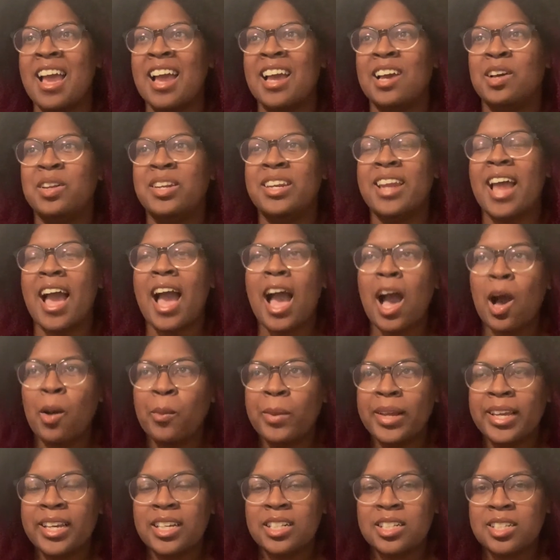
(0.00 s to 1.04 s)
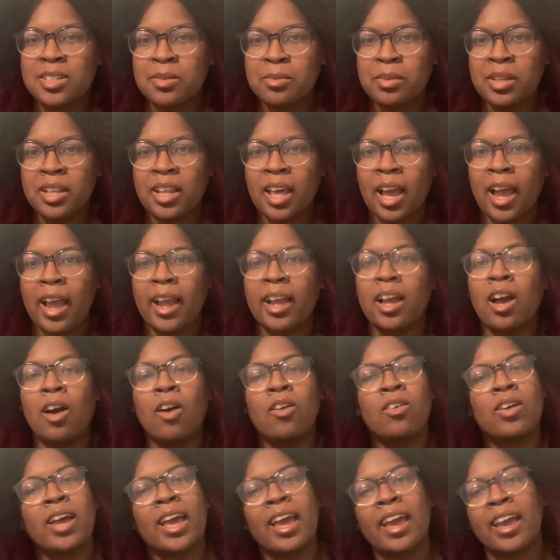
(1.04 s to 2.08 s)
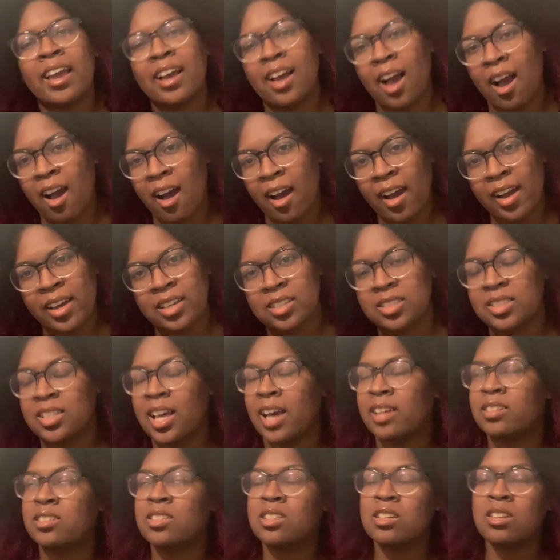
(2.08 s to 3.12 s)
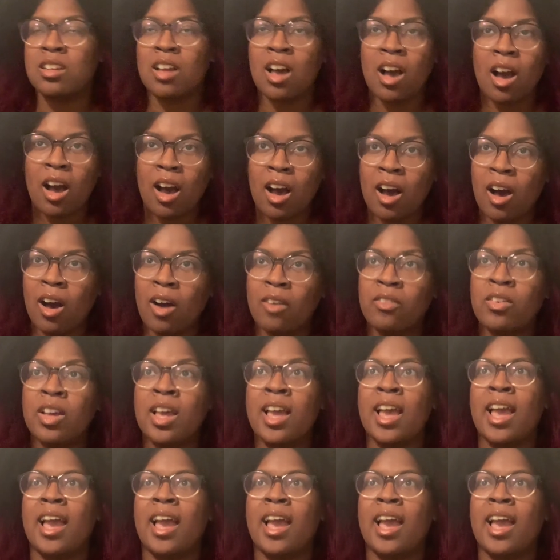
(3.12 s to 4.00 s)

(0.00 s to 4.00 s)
now we get to be like, okay guys, that's enough.